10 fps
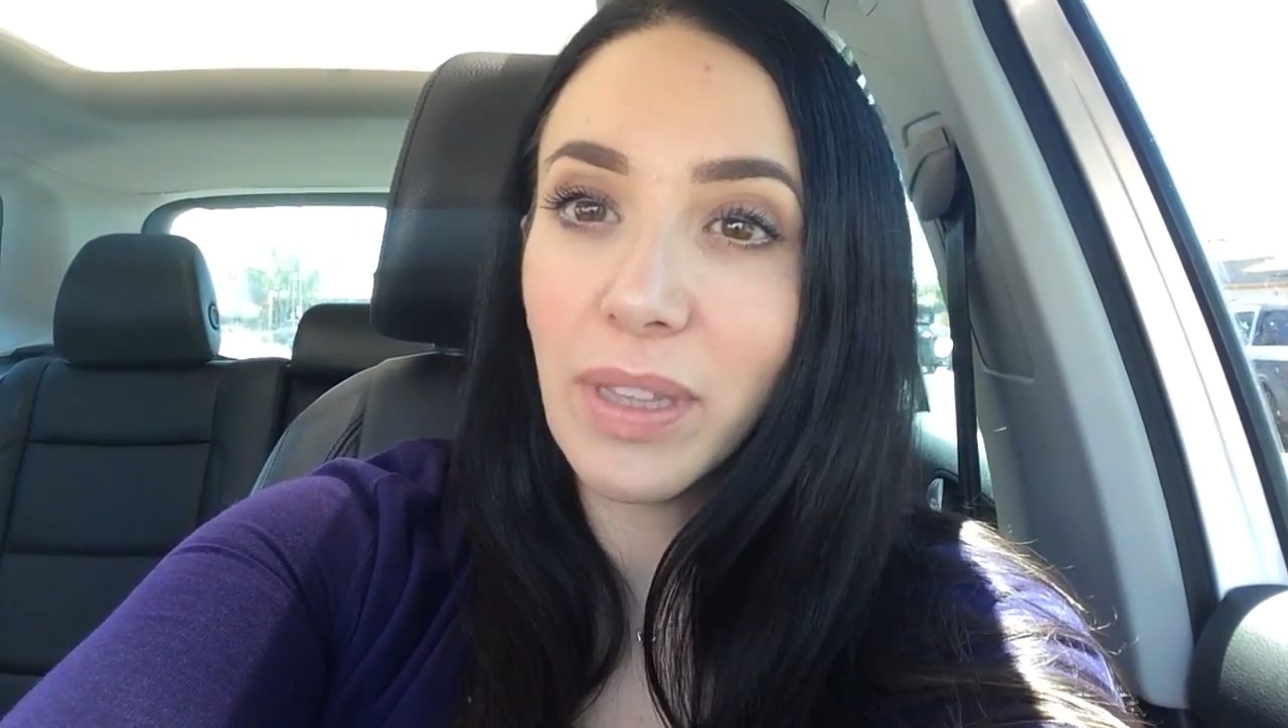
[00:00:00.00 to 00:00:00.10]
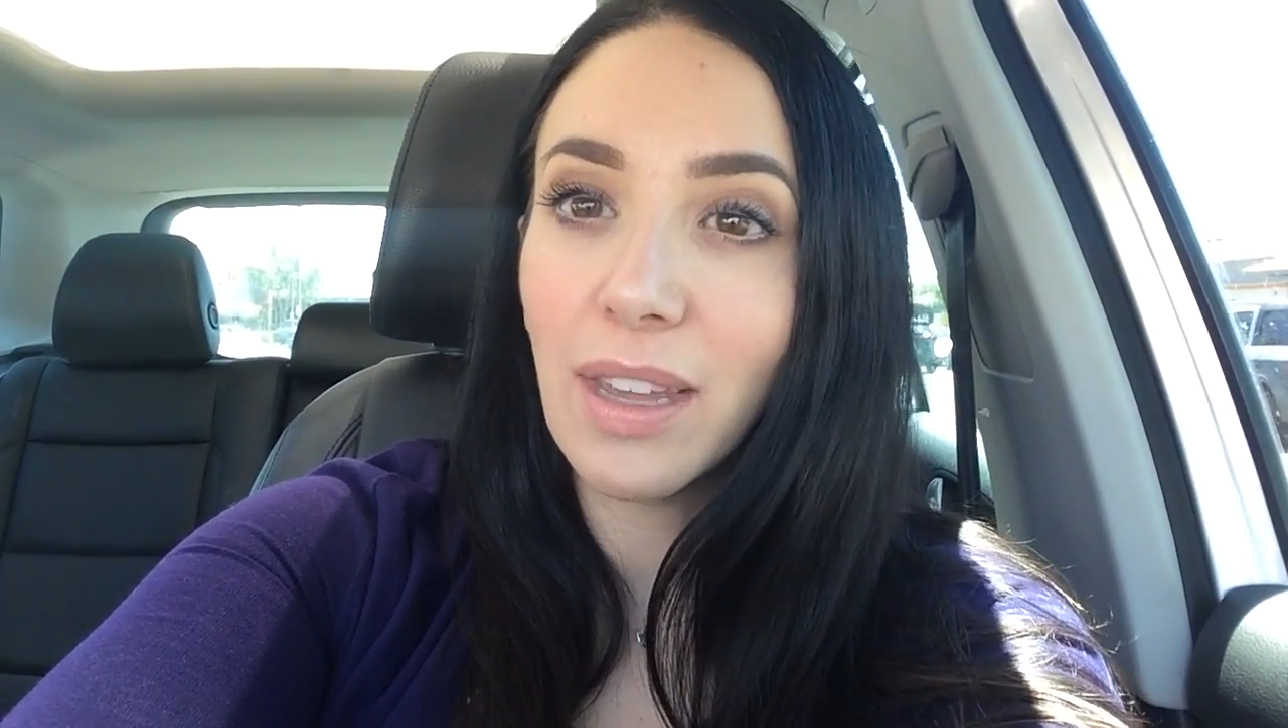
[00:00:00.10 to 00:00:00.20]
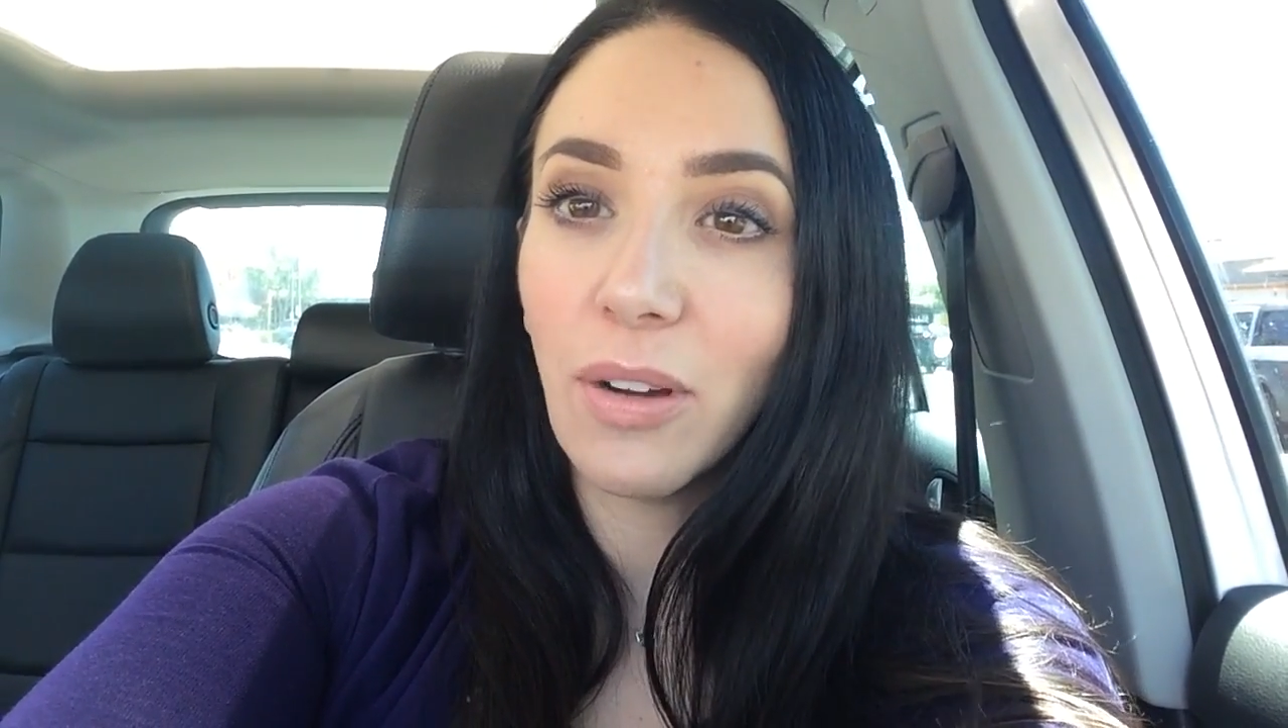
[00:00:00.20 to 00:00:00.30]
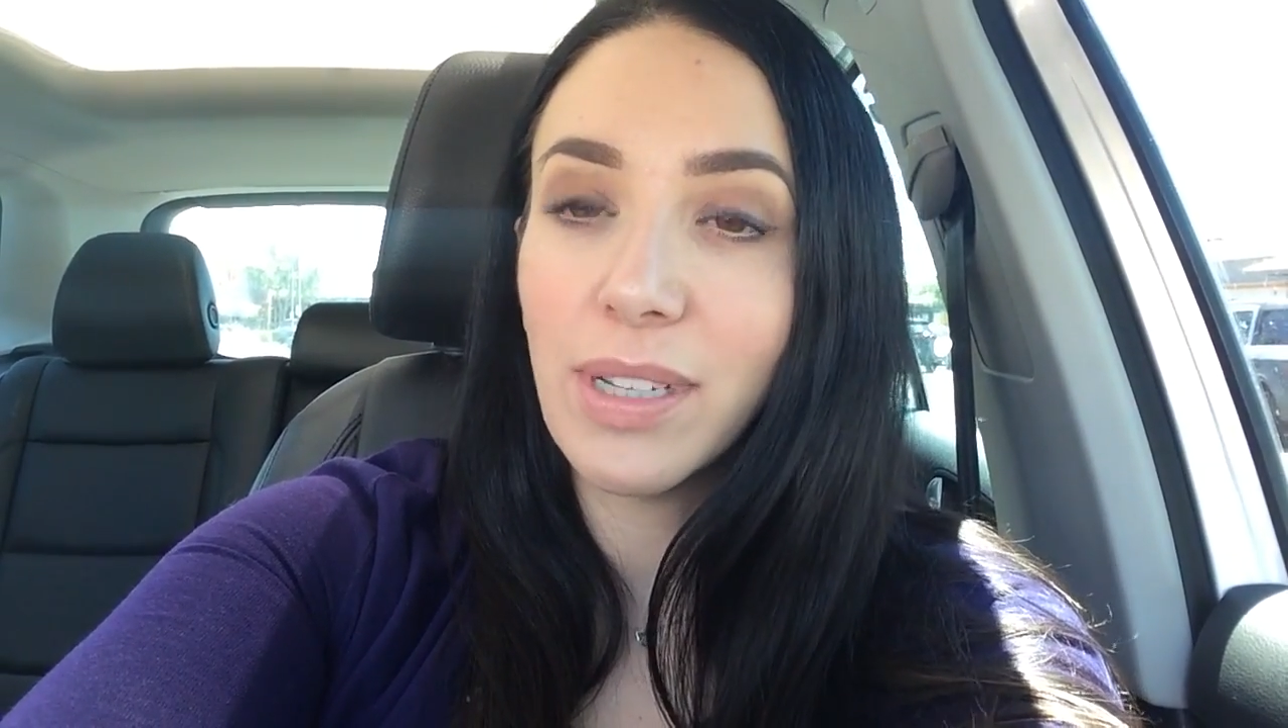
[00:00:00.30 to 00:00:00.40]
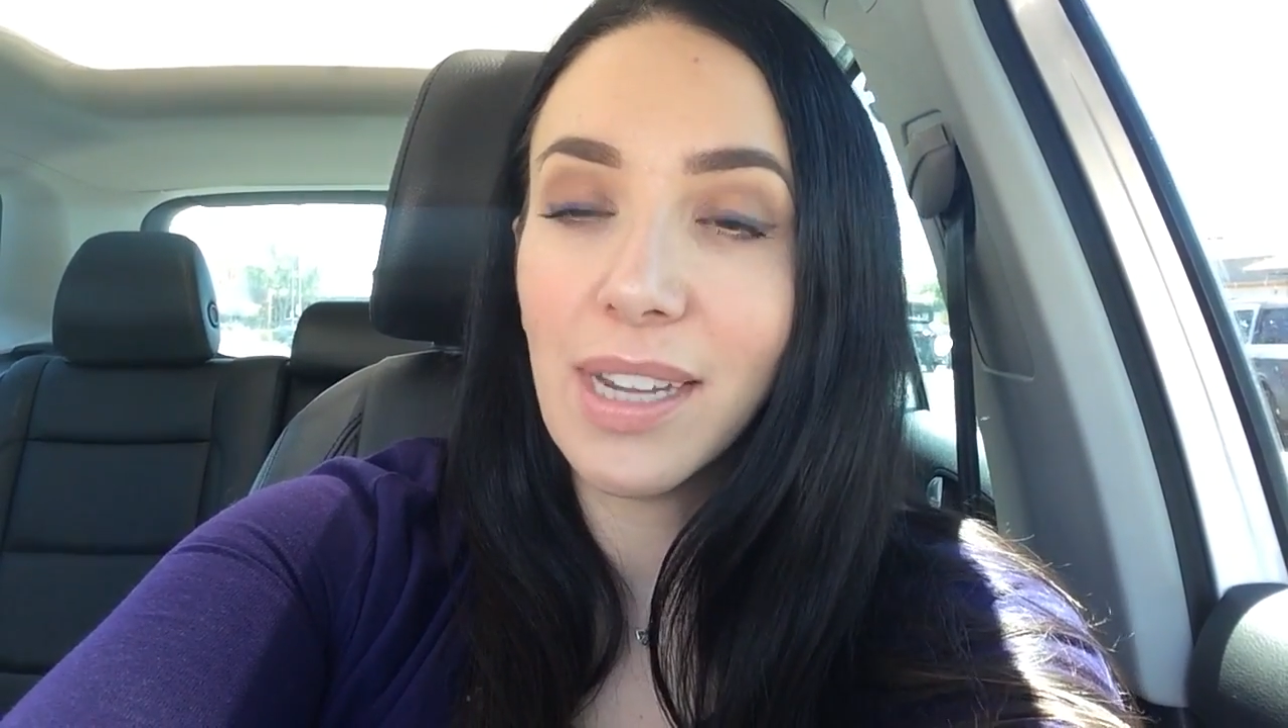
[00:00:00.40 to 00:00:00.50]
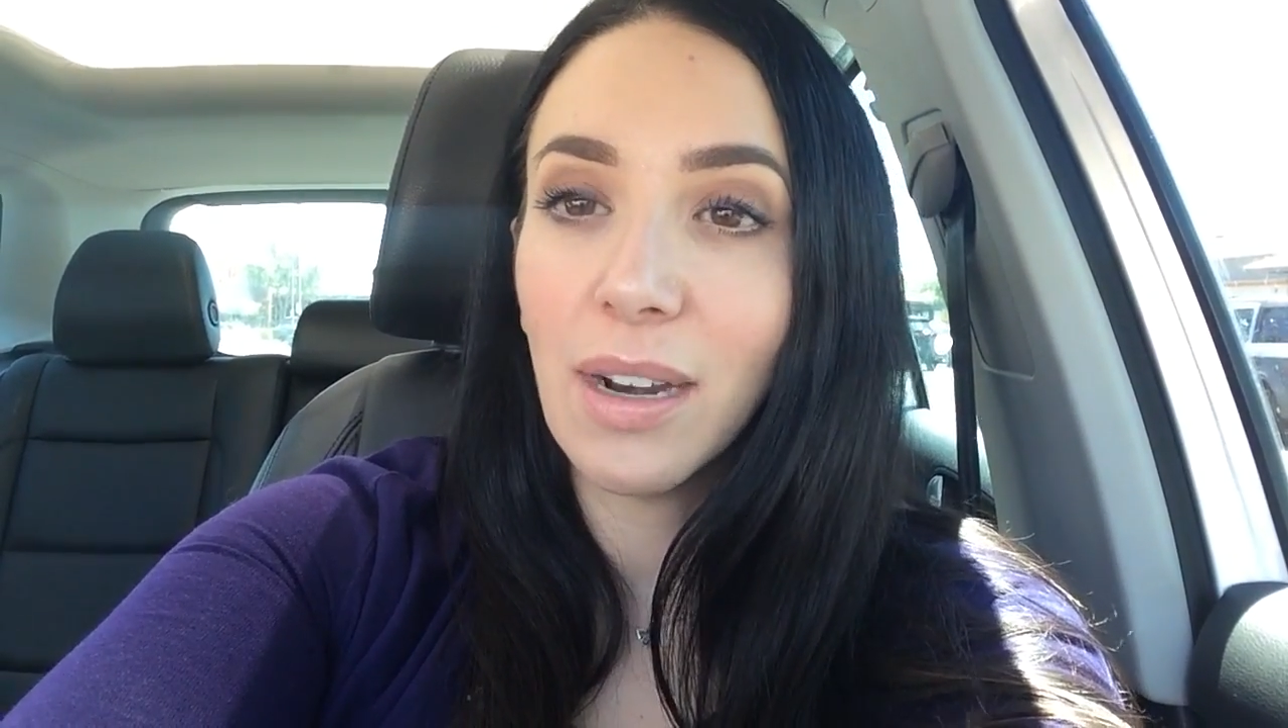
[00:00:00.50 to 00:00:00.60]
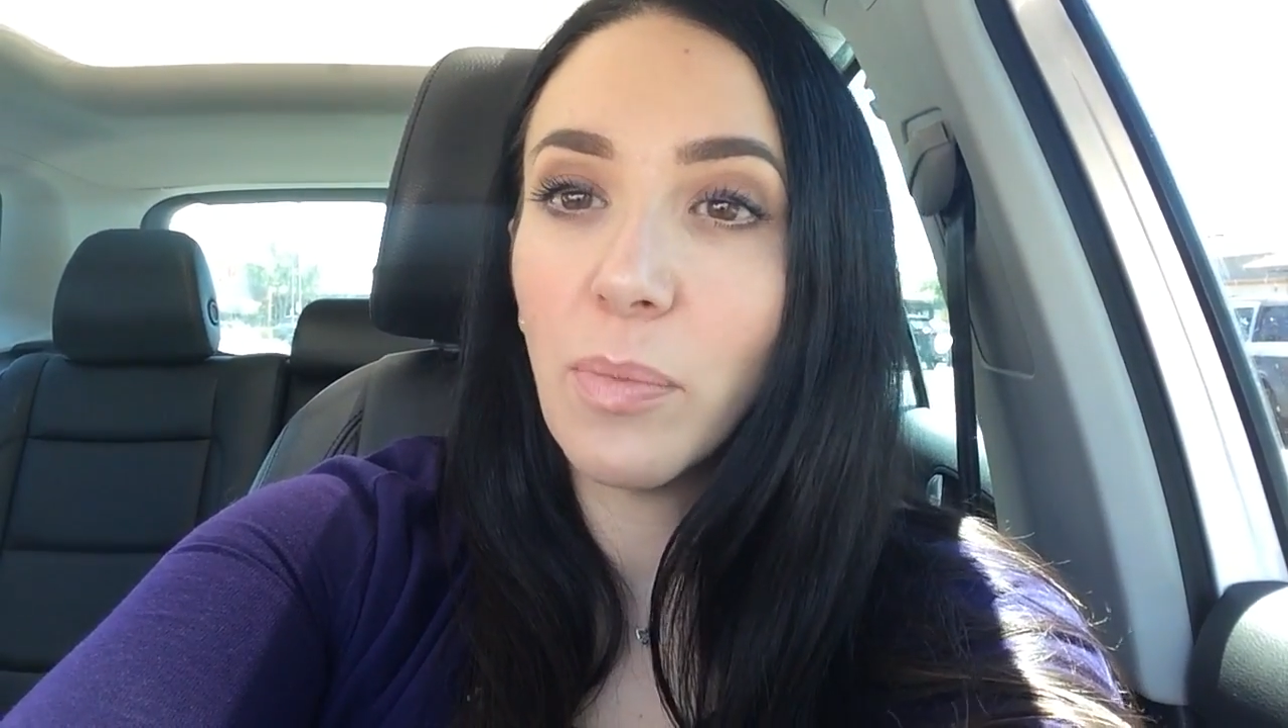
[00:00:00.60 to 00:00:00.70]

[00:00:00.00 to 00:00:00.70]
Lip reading: but they always kind